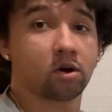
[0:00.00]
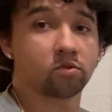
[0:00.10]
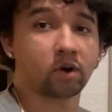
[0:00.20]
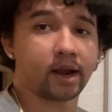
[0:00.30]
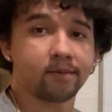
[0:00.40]

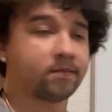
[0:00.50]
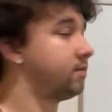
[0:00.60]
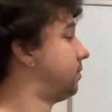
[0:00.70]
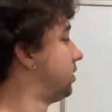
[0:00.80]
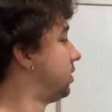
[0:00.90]
Right.
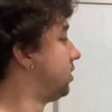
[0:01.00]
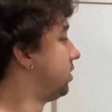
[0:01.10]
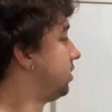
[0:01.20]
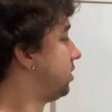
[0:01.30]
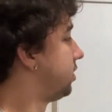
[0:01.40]

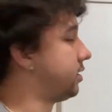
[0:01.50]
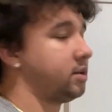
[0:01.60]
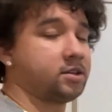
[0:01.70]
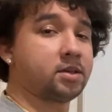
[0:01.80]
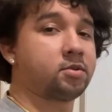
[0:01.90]

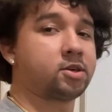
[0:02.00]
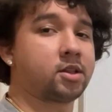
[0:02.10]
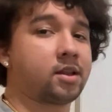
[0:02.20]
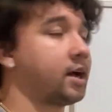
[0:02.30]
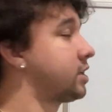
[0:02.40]
Similar to
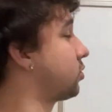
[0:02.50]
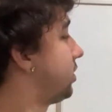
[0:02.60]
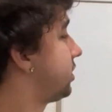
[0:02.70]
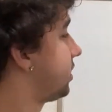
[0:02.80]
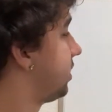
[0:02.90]
the last
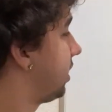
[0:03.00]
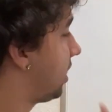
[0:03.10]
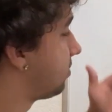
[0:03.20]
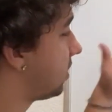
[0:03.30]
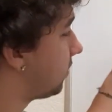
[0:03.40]
question,
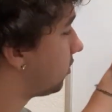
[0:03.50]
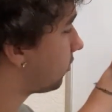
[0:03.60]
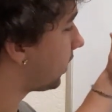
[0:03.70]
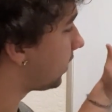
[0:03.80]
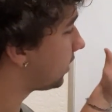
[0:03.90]
I'm given
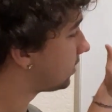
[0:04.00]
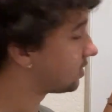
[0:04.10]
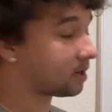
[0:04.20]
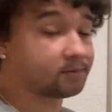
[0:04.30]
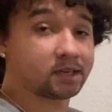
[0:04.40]
radius,
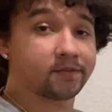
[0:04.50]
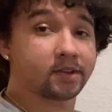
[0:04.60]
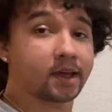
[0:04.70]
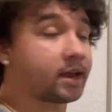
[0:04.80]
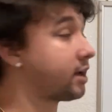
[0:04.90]
I'm given
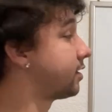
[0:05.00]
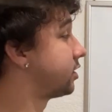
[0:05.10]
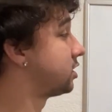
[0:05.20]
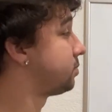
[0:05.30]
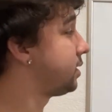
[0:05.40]
the
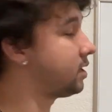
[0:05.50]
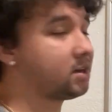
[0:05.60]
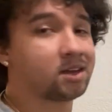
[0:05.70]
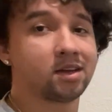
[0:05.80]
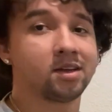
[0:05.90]
angular
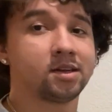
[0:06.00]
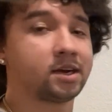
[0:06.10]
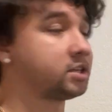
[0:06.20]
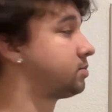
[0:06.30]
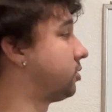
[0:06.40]
speed.
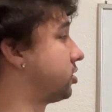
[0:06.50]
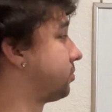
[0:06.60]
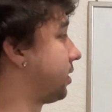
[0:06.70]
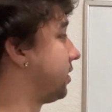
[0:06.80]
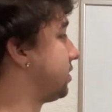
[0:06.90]
I just
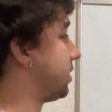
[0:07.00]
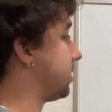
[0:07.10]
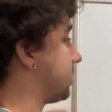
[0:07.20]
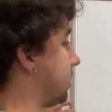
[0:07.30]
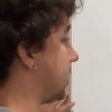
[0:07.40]
multiply these
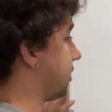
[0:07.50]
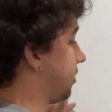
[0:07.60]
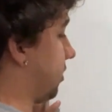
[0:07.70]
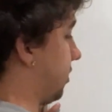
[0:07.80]
things together.